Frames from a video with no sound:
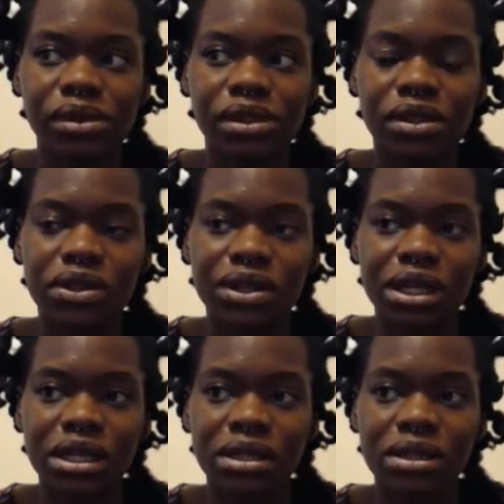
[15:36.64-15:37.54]

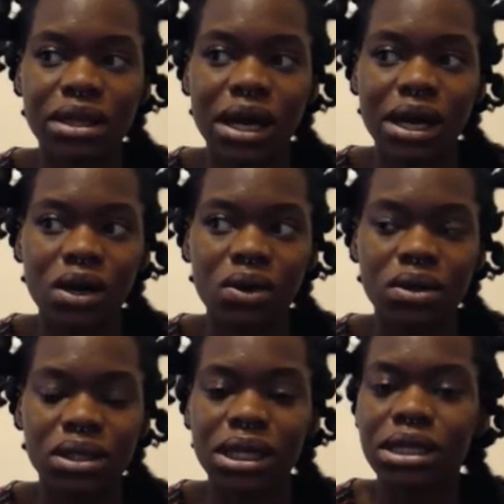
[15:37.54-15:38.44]
skin cells,
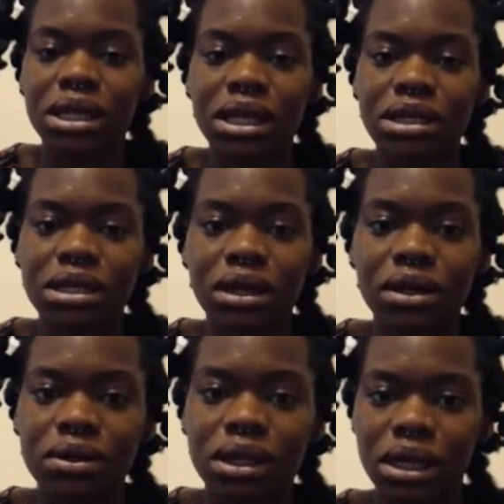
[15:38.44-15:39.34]
dead skin
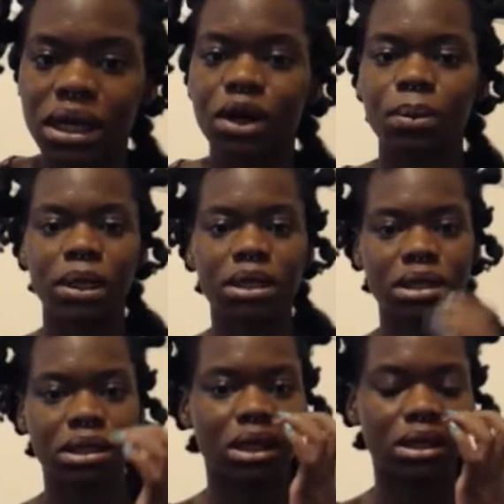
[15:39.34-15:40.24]
cells, and helping the
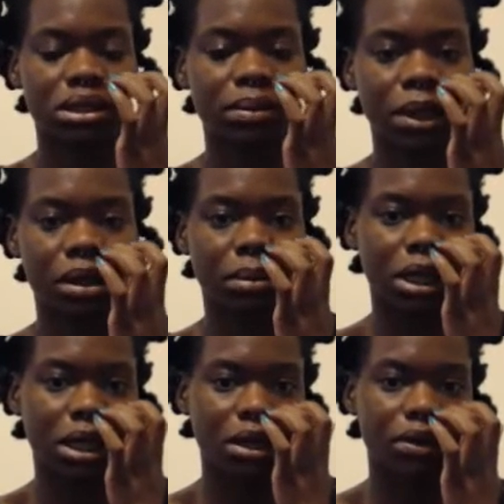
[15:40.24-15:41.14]
skin to become
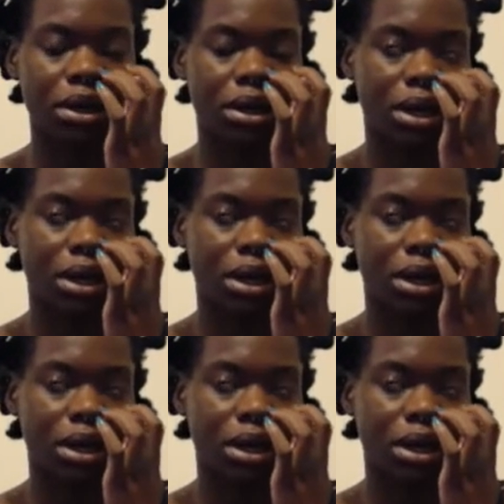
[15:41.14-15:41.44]
clearer.